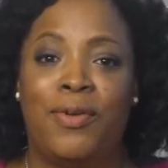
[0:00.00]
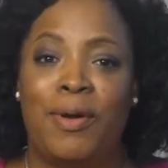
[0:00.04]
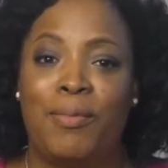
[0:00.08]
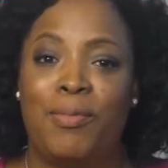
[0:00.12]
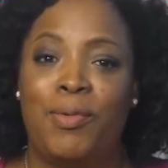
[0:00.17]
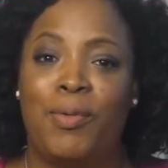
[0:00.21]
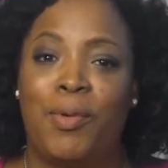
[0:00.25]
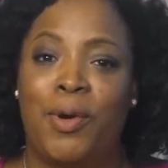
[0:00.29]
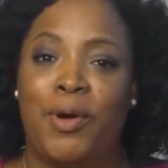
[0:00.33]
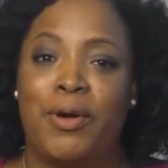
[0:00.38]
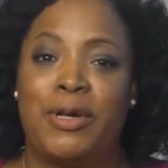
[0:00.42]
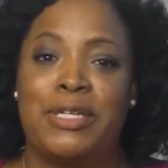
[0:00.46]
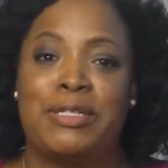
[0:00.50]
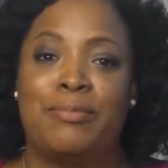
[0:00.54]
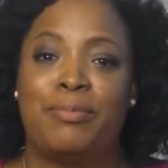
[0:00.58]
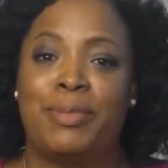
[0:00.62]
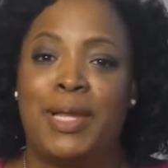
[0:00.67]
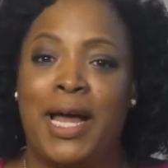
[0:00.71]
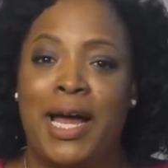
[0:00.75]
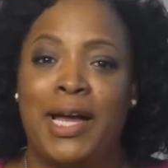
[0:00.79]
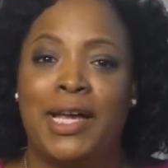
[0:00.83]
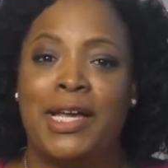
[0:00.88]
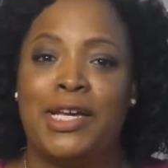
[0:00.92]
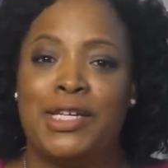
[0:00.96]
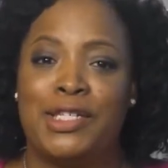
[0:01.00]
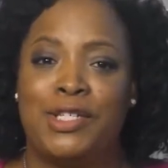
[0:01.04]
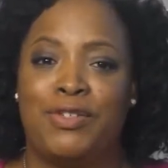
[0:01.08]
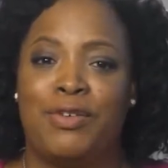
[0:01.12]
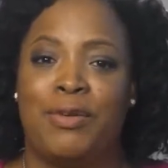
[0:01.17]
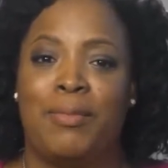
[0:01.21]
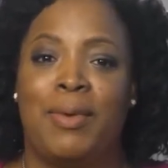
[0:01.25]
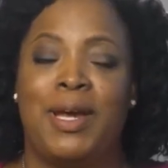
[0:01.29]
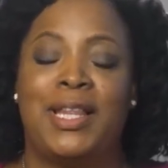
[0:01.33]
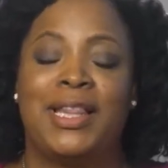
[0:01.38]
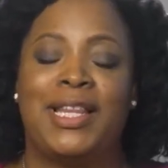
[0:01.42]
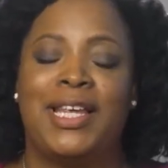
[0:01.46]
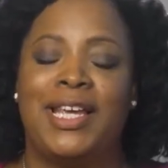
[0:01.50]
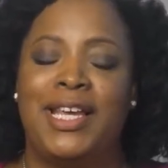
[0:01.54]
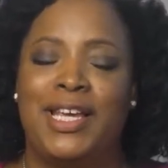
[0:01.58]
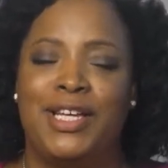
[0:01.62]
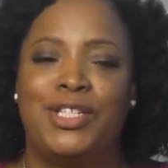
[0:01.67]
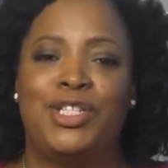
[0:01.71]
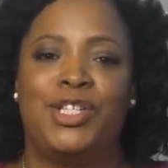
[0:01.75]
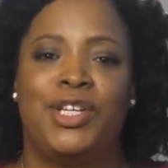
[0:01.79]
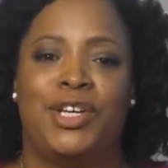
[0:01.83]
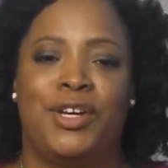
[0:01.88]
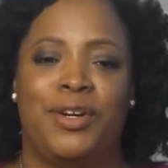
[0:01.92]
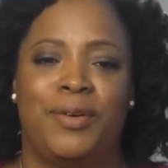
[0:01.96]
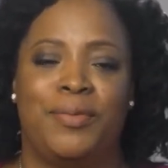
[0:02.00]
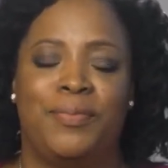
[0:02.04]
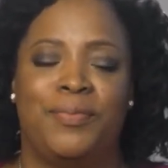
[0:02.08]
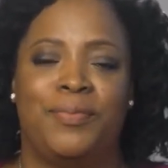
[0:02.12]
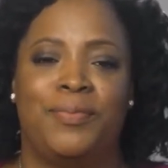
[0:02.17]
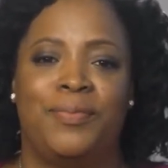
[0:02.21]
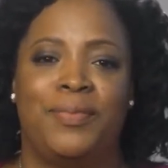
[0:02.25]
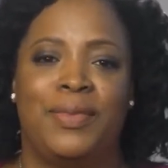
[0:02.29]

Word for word: February is Black History Month each year.